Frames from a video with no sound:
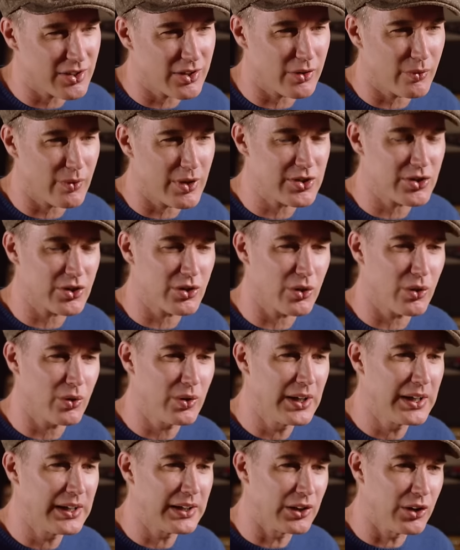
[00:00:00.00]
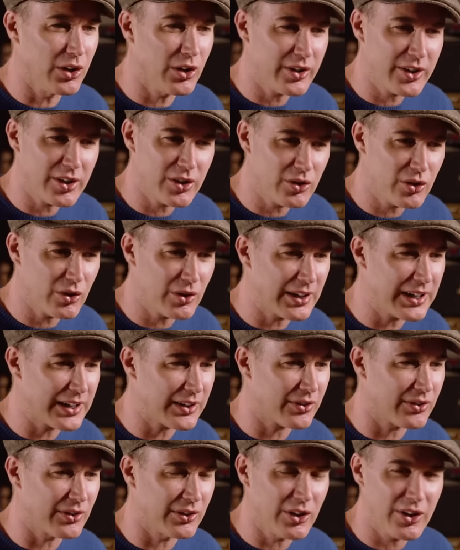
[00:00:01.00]
to the original, learning new
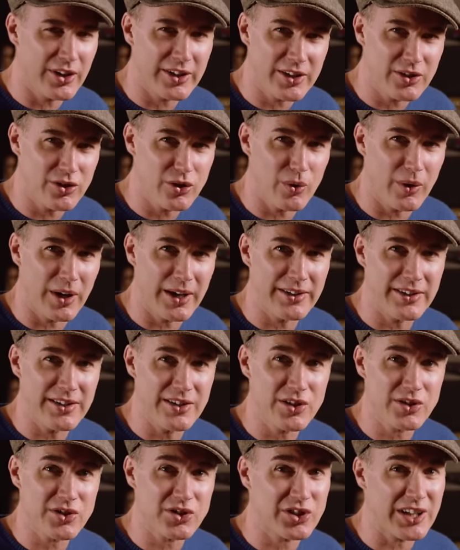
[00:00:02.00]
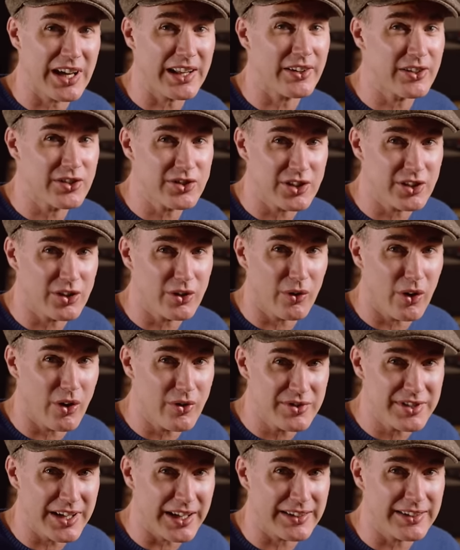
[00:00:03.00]
licks, learning new ideas, challenging your
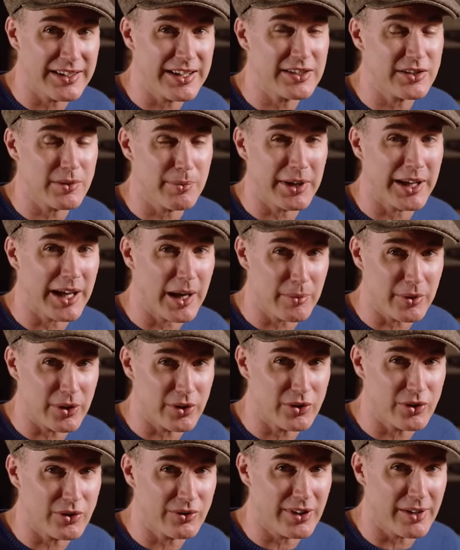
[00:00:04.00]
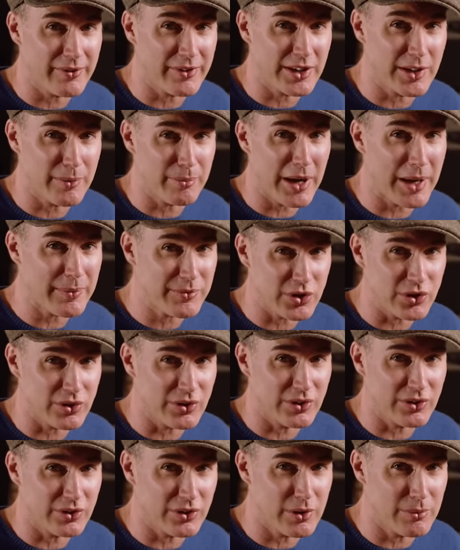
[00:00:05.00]
own technique to being able to do something that perhaps you
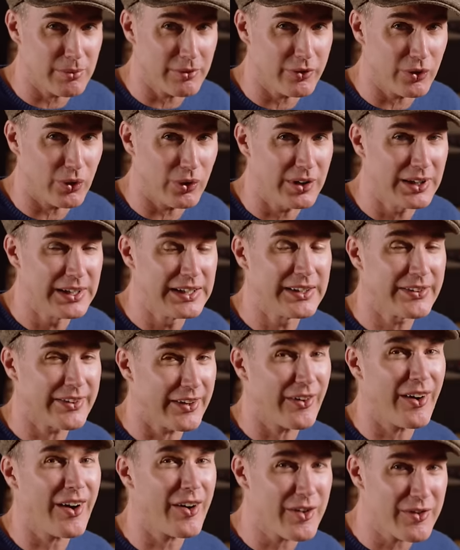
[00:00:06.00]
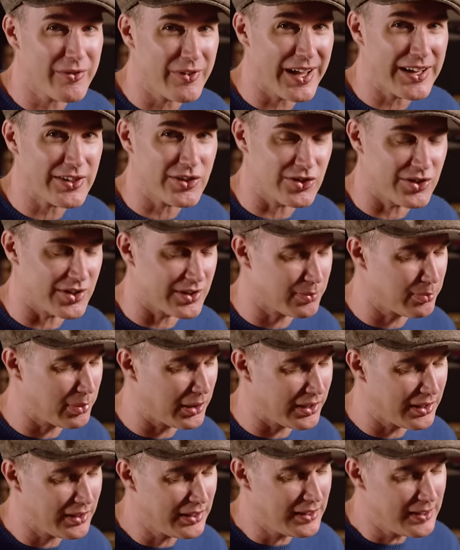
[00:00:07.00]
couldn't do before. There are advantages,
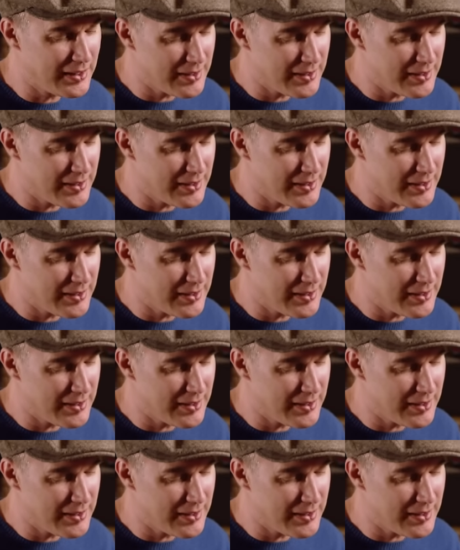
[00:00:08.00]
but